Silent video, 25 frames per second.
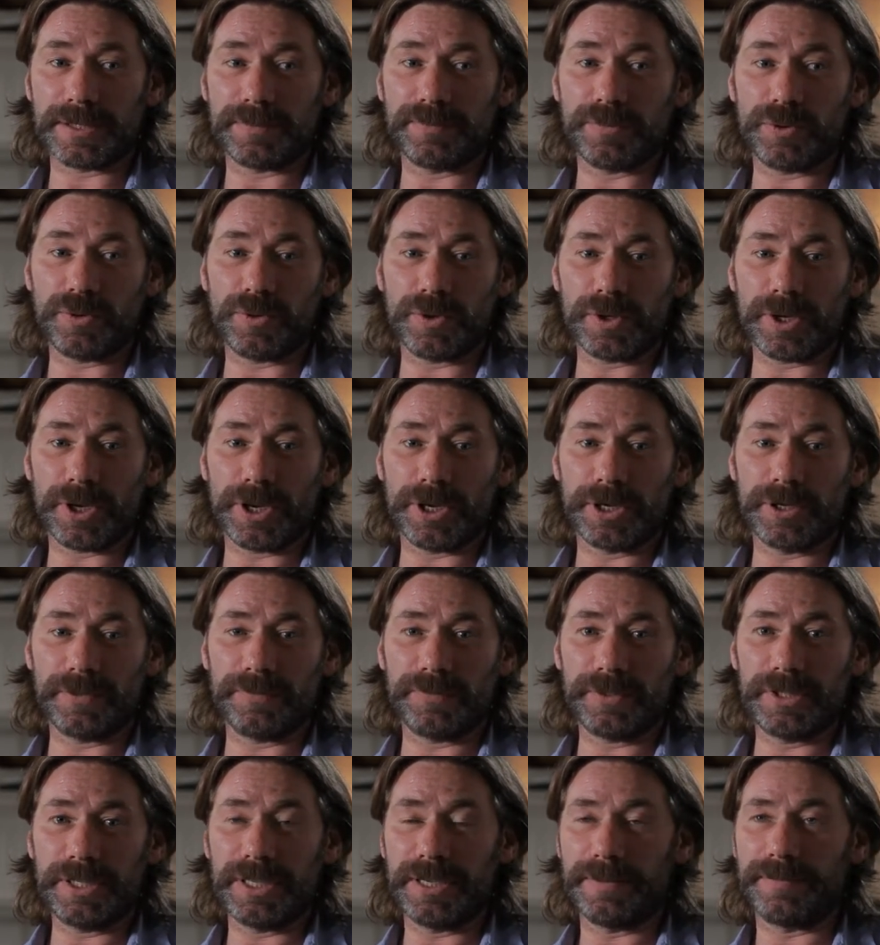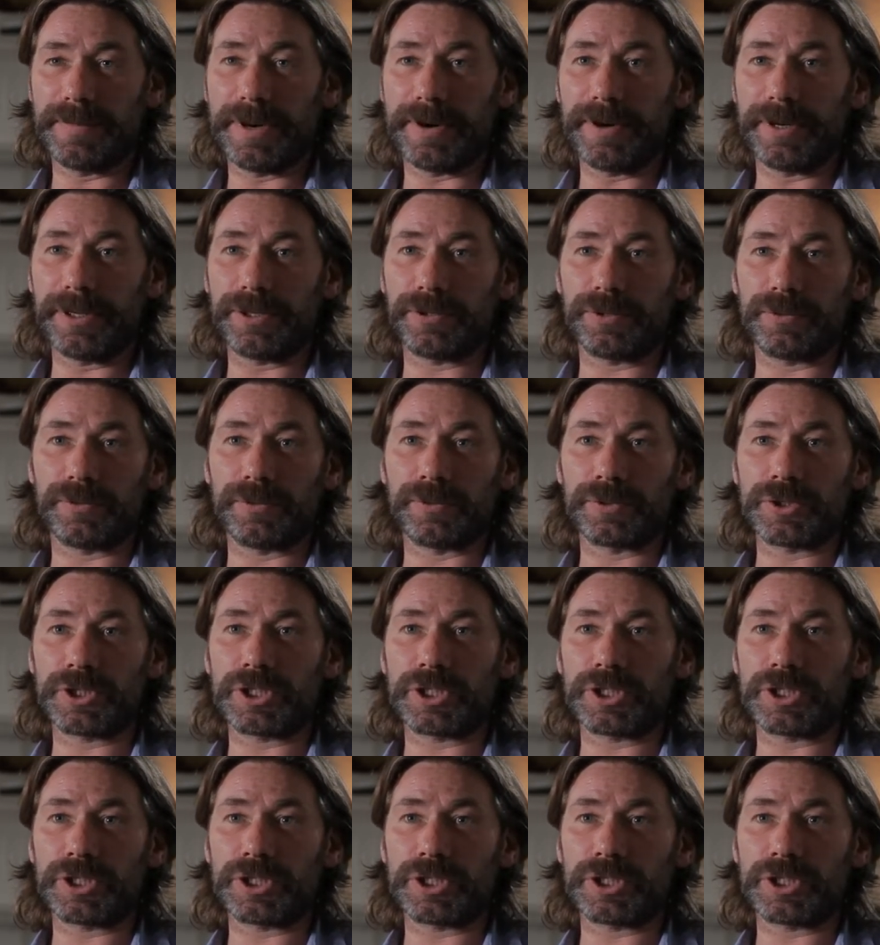a more kind of chimerical,